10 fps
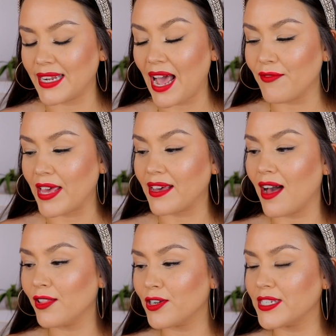that have like
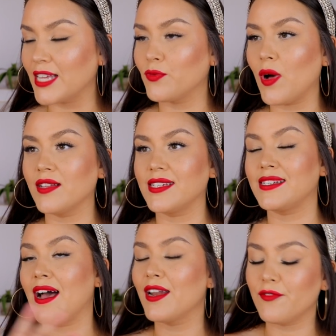colors as well as a
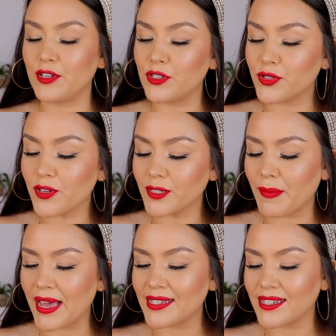ton of neutrals,
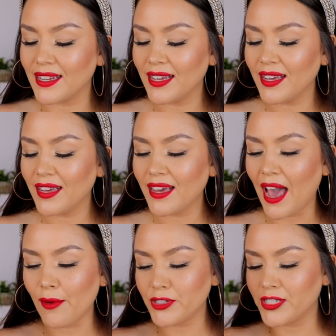but
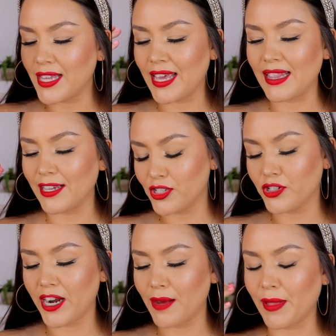I was just thinking like
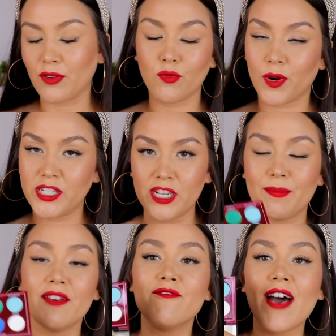straight up like Roy G.
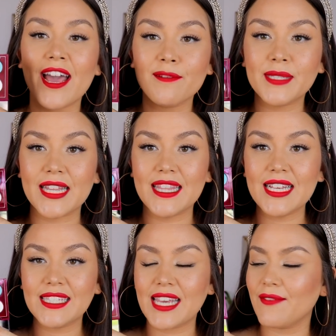Biv vibes and
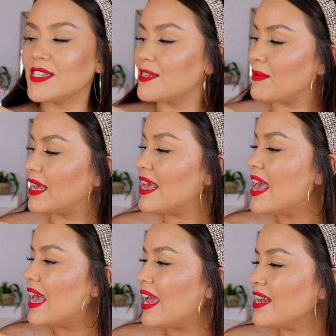this gave it to me.
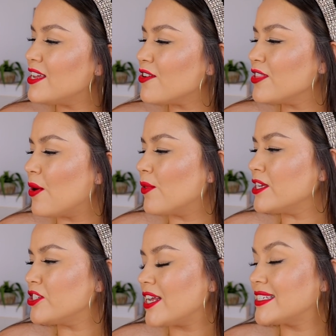In here, the only
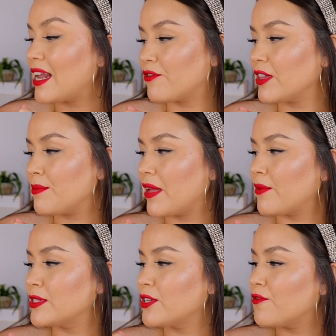shades that I've really played
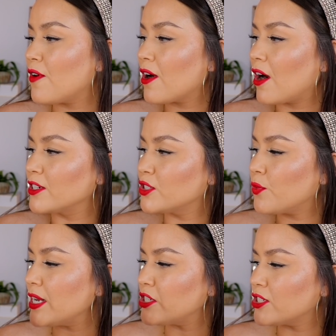with so far are
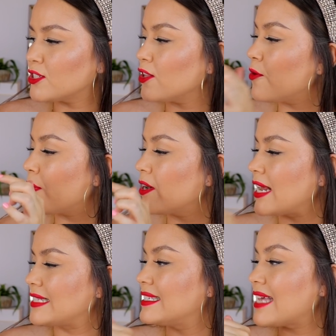Switch, Slow Burn,
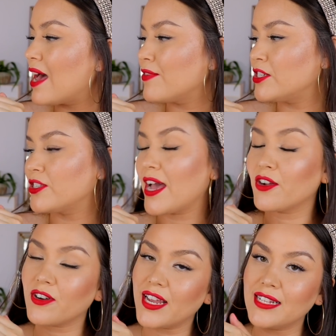and Savage that
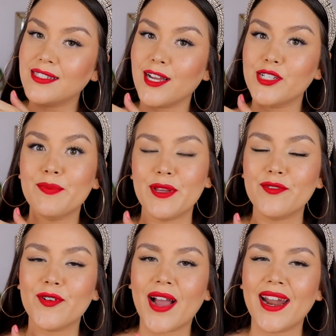created such a
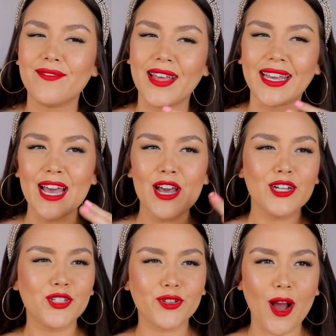beautiful kind of like
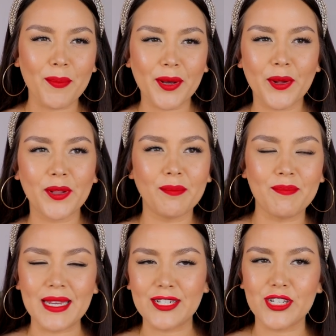tropical,
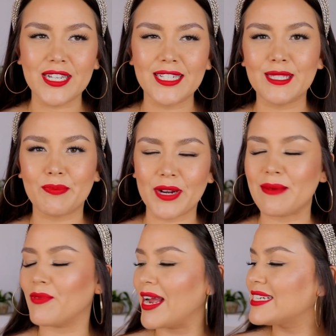beachy,
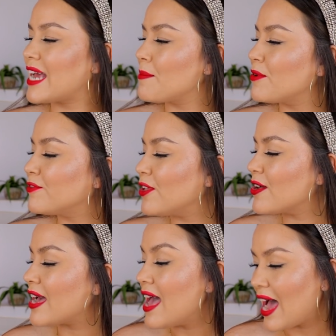spring break type of
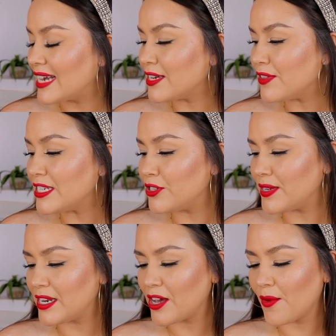look. I definitely do
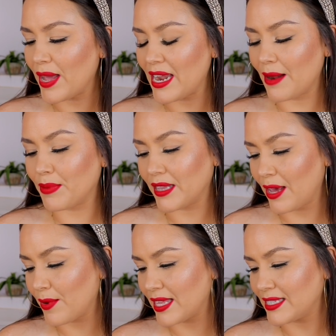need to go in and
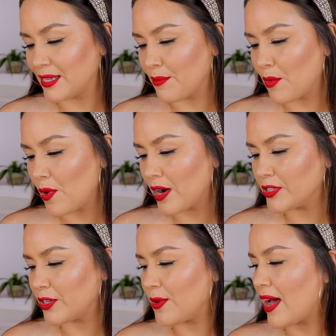play with it some more.
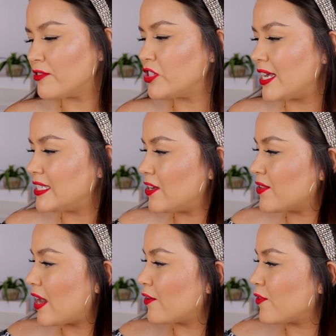So you have shades here
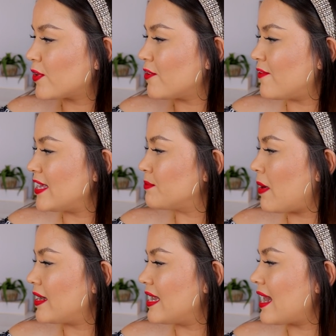that are for the face,
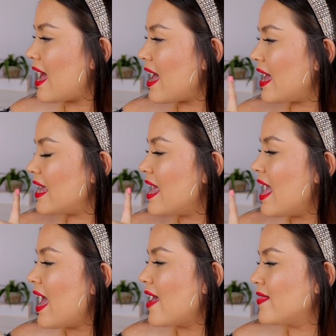body, and eye,
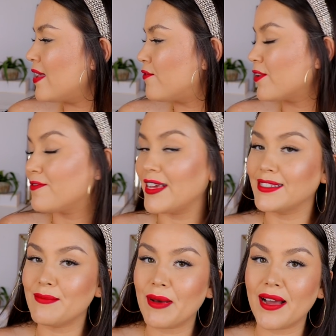and then for face
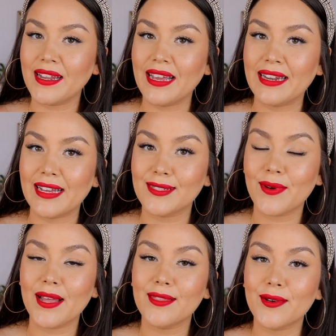and body. And guess
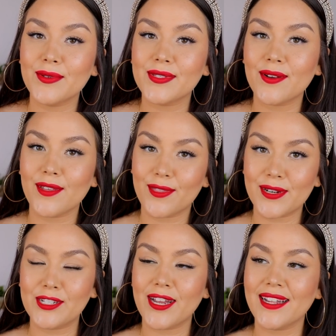what? Those are the three
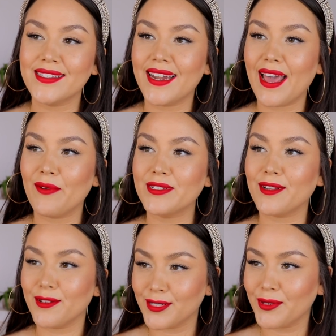shades that I was
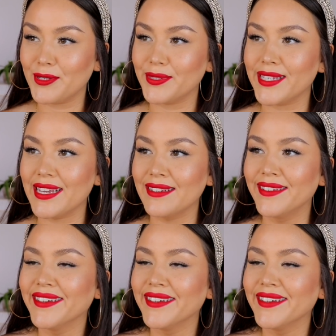also using